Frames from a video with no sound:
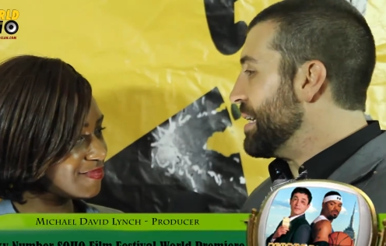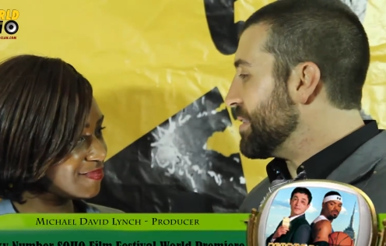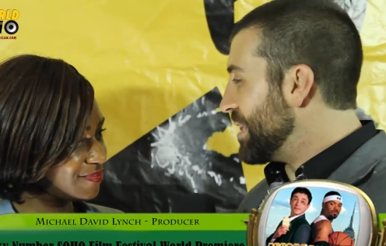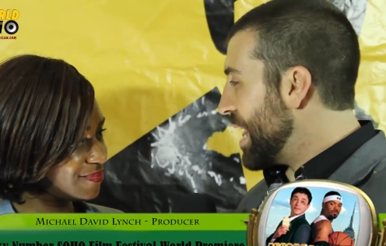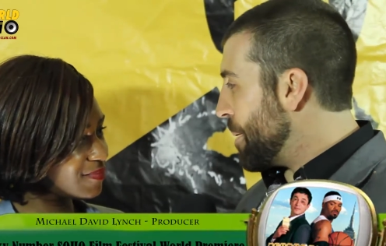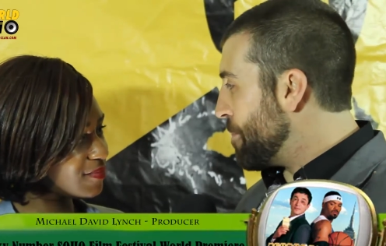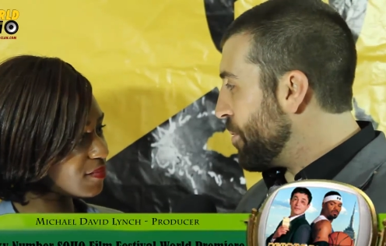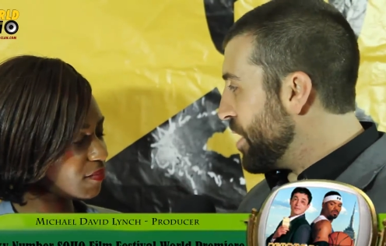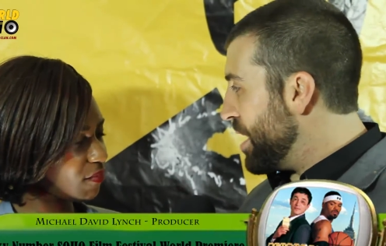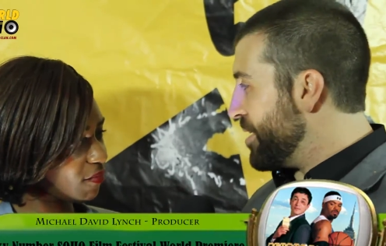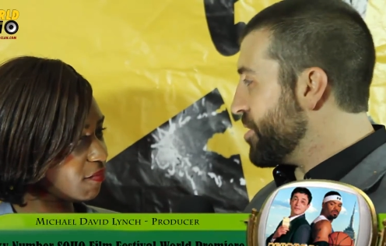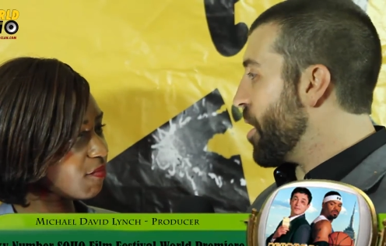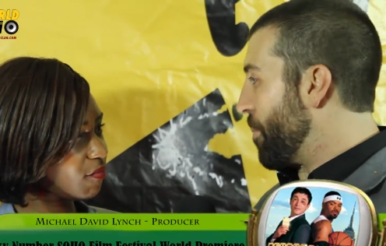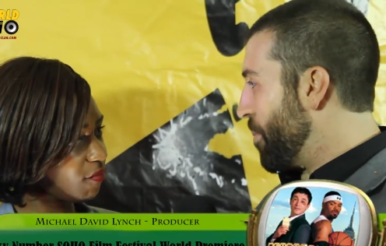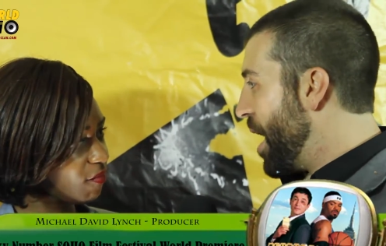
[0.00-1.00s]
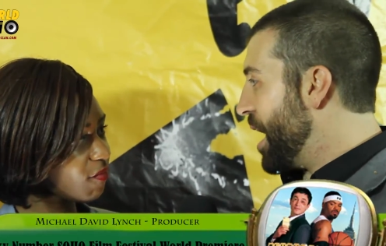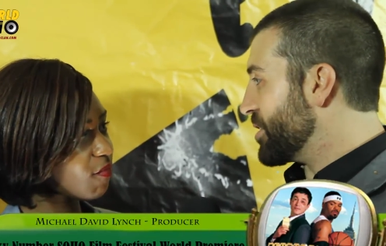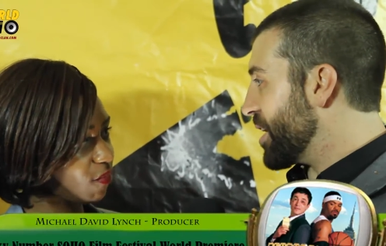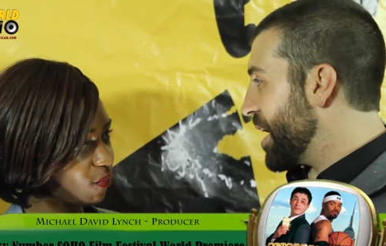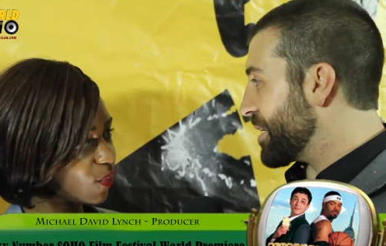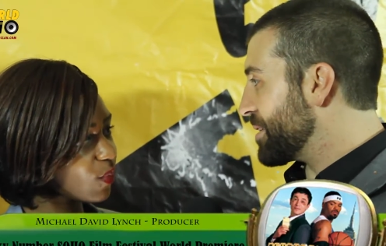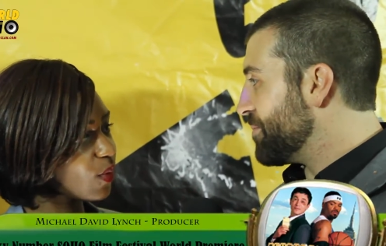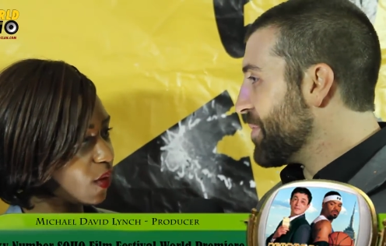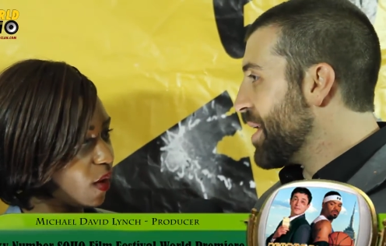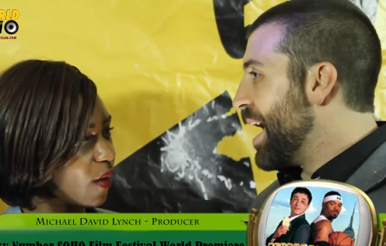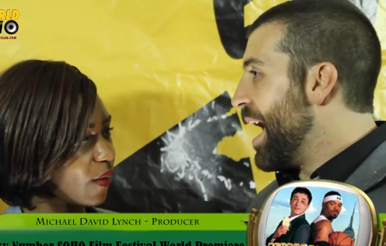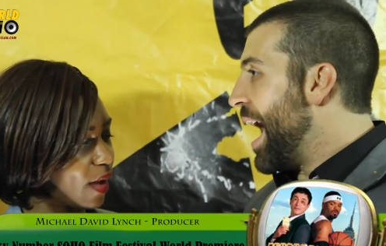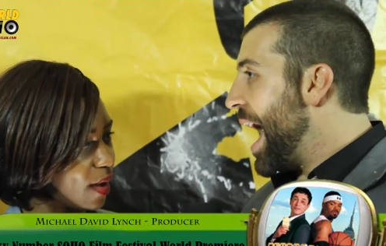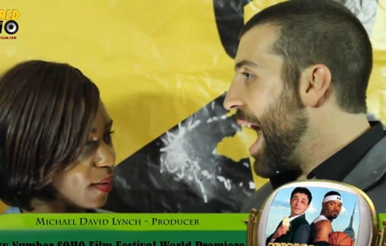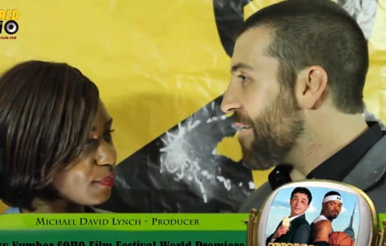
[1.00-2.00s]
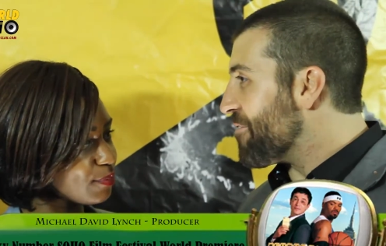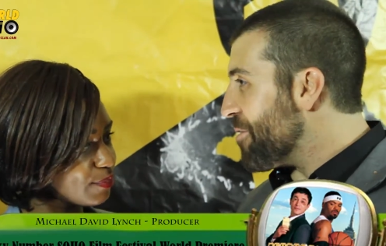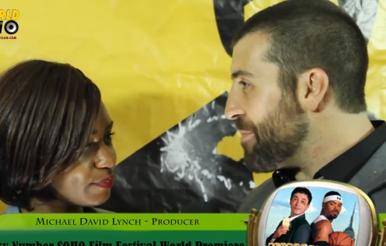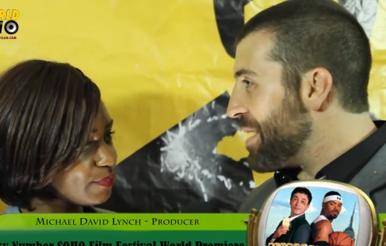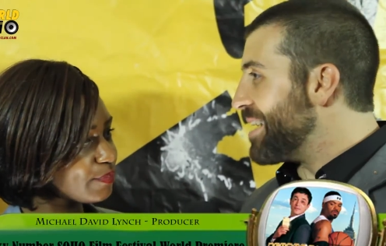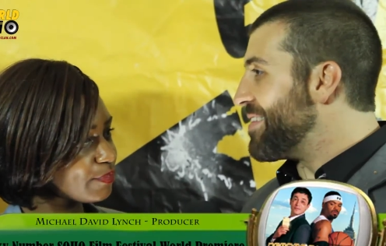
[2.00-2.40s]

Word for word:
Speaker 1: they put into a project. And for me,